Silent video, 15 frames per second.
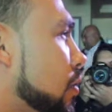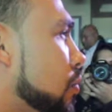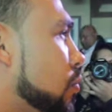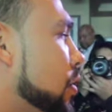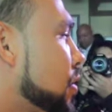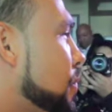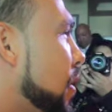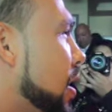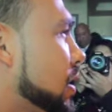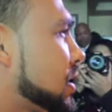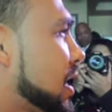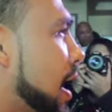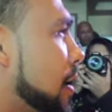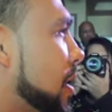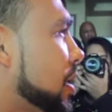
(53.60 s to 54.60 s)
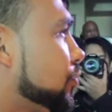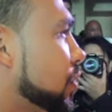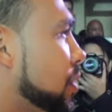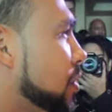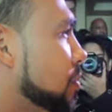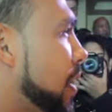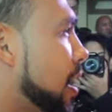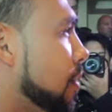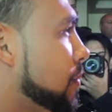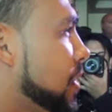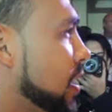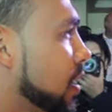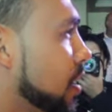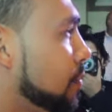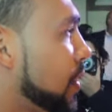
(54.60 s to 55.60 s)
once upon a time I dreamed about
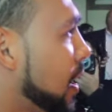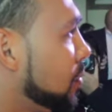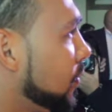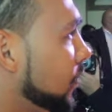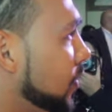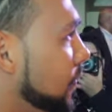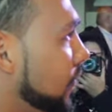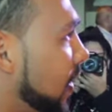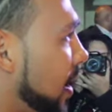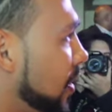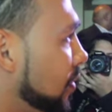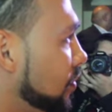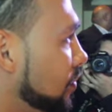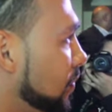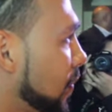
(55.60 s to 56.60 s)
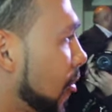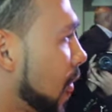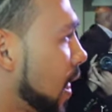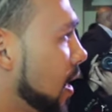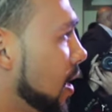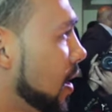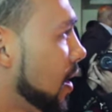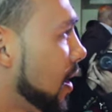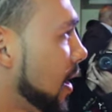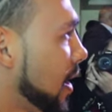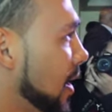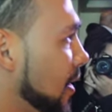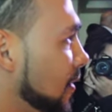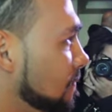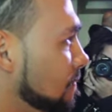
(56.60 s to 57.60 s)
being a pay-per-view fighter.
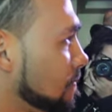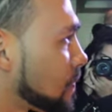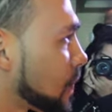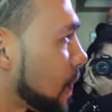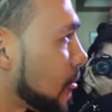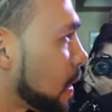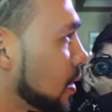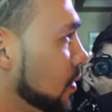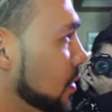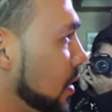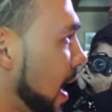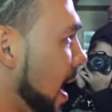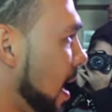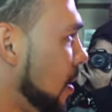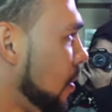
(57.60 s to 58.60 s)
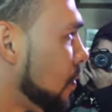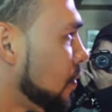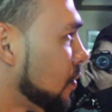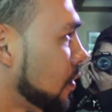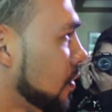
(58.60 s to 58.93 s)
And now,